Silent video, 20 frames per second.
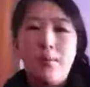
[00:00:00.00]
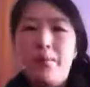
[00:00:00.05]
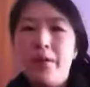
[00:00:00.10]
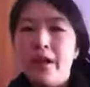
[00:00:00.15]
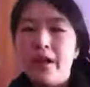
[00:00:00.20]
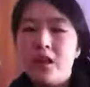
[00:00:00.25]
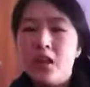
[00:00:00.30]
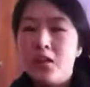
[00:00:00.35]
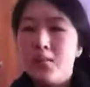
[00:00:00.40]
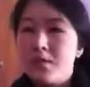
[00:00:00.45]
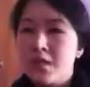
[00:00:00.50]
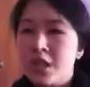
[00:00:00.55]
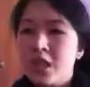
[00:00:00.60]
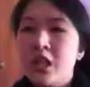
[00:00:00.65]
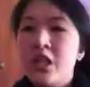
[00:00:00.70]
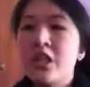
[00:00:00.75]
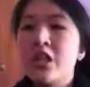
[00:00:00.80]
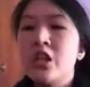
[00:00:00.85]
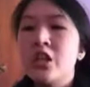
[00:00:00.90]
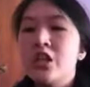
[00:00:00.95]
up like their
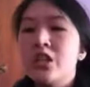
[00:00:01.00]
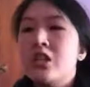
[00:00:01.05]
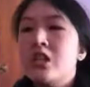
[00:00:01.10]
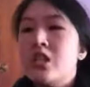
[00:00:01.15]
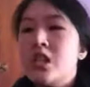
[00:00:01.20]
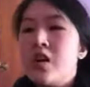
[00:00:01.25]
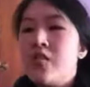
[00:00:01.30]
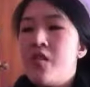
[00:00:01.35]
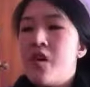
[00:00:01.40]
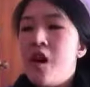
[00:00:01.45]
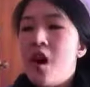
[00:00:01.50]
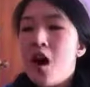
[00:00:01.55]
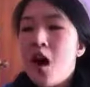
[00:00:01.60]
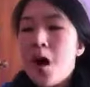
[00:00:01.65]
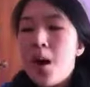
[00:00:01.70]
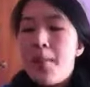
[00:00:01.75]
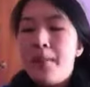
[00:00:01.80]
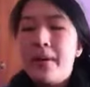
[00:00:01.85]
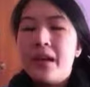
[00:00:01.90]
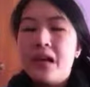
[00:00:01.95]
materials and stuff
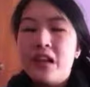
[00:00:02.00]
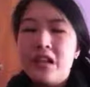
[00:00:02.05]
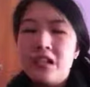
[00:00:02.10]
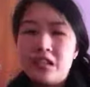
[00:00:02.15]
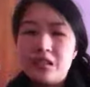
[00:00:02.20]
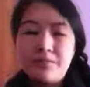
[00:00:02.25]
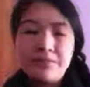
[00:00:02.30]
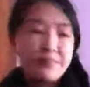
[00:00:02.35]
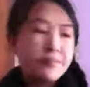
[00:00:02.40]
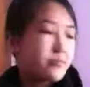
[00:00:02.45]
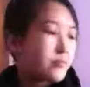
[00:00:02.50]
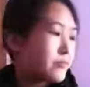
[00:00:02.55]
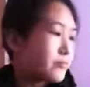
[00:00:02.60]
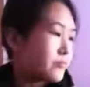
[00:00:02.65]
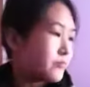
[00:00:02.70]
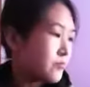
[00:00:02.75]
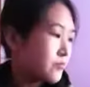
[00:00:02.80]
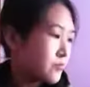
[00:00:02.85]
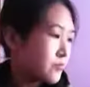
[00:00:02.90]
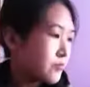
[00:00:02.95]
because
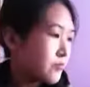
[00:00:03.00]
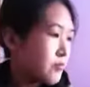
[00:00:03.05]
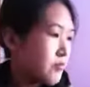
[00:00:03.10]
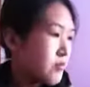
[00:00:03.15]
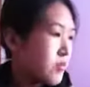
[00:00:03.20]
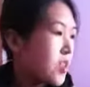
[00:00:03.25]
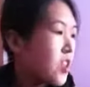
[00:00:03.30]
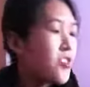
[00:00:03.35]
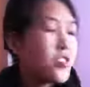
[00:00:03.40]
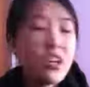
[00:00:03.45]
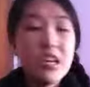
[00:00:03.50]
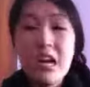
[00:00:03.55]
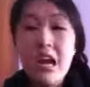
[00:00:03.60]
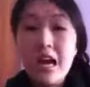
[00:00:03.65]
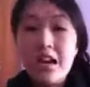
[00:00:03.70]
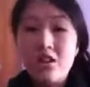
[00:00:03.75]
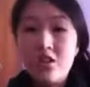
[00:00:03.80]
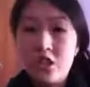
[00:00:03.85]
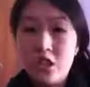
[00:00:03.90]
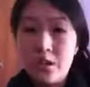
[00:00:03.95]
they're
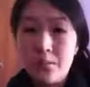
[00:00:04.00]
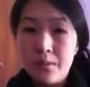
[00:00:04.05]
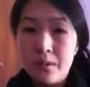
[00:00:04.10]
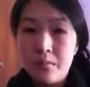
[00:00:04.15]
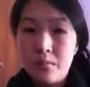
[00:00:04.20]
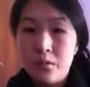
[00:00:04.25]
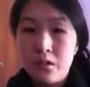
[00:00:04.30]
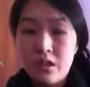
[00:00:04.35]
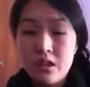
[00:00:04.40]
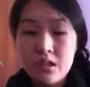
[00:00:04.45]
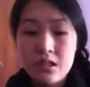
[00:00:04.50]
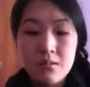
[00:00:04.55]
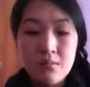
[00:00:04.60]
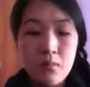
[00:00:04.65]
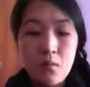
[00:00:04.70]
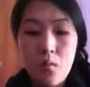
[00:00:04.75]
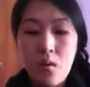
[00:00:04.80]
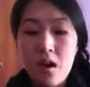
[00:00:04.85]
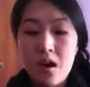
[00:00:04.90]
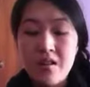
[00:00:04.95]
not as cheap anymore. That's
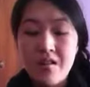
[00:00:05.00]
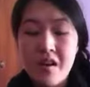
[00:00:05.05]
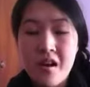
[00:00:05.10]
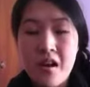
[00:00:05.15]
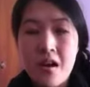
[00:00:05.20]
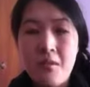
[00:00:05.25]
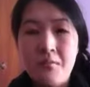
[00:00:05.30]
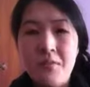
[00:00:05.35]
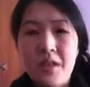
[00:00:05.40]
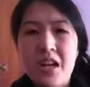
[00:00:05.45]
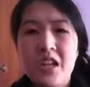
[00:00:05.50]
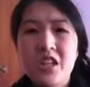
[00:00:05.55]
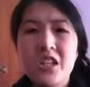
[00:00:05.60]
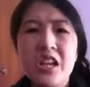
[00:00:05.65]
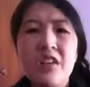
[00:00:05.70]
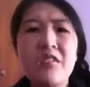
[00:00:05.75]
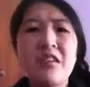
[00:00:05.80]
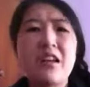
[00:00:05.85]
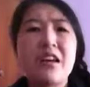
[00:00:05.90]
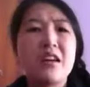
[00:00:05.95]
number one. They
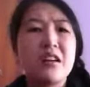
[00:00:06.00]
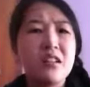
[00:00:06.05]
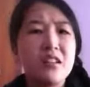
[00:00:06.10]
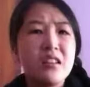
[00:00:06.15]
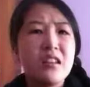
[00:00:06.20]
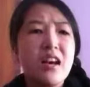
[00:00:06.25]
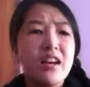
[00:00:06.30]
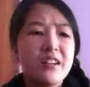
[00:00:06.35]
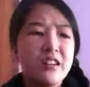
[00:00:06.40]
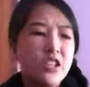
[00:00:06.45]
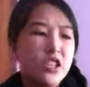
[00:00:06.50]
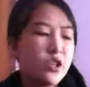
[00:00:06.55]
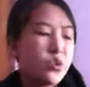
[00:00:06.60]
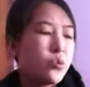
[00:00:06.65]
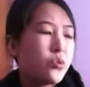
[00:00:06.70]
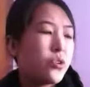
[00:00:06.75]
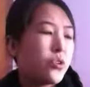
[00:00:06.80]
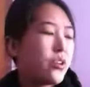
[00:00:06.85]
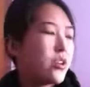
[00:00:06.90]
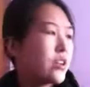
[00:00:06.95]
actually have like a lot
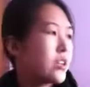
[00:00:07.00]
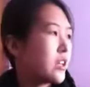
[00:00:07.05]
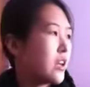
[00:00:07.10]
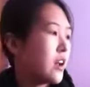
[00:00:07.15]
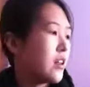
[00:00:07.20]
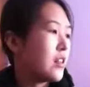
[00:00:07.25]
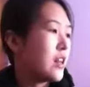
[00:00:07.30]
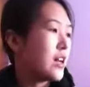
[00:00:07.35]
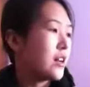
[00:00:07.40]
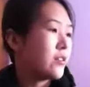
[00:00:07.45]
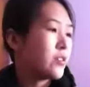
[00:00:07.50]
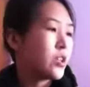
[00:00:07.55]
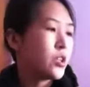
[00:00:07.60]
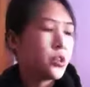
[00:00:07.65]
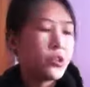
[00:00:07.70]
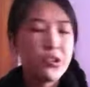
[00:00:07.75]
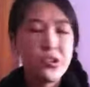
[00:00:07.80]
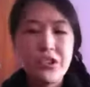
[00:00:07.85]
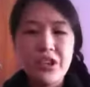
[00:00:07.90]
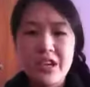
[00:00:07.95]
of
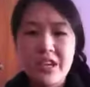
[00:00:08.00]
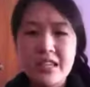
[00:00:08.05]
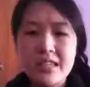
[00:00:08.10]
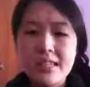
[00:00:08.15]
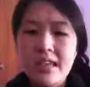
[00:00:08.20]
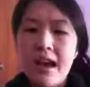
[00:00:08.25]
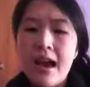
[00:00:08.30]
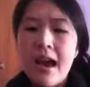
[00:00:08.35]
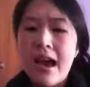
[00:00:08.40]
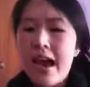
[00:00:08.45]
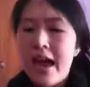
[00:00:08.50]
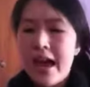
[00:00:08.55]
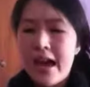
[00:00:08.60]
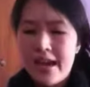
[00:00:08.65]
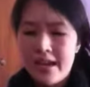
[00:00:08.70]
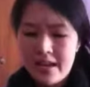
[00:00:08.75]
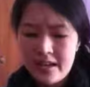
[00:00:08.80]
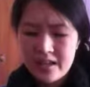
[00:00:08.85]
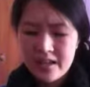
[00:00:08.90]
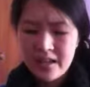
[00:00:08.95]
cuter things,
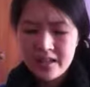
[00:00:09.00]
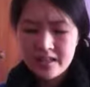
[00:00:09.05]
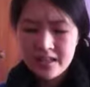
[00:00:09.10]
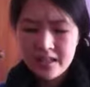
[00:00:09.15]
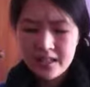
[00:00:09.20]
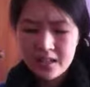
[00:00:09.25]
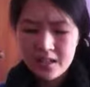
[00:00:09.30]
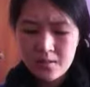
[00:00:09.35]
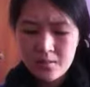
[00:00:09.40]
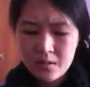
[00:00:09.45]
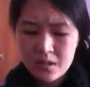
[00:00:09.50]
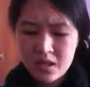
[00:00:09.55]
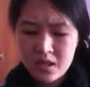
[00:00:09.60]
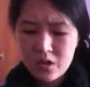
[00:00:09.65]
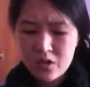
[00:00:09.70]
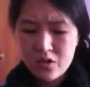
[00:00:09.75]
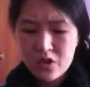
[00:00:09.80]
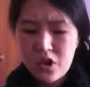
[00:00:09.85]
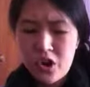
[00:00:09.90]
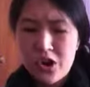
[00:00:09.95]
and I guess like their
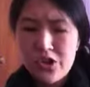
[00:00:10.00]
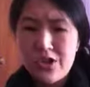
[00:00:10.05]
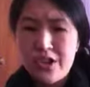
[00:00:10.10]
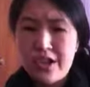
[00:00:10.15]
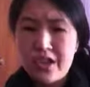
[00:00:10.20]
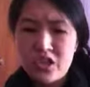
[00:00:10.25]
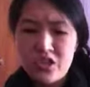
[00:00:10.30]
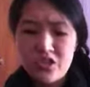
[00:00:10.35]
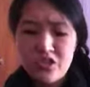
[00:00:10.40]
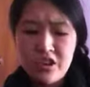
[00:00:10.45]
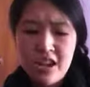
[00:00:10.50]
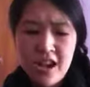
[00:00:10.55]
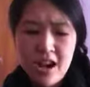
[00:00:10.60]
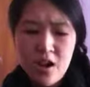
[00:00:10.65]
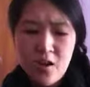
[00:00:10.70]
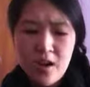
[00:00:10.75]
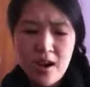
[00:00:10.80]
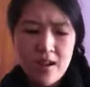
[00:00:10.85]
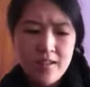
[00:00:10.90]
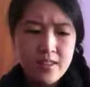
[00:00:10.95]
materials are nicer
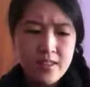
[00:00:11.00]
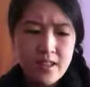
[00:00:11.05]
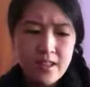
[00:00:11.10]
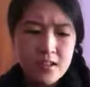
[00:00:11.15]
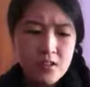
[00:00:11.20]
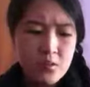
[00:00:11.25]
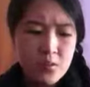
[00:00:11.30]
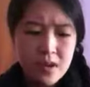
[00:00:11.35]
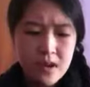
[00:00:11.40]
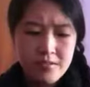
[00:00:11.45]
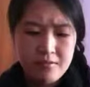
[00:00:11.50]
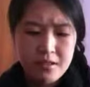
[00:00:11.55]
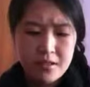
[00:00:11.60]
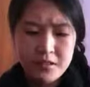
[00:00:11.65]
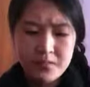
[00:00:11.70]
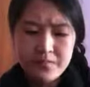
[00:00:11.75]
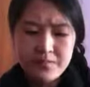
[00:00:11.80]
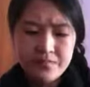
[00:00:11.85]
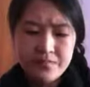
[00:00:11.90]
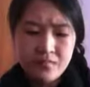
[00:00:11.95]
now and like
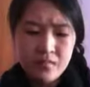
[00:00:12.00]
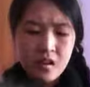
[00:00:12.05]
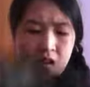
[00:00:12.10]
whatever.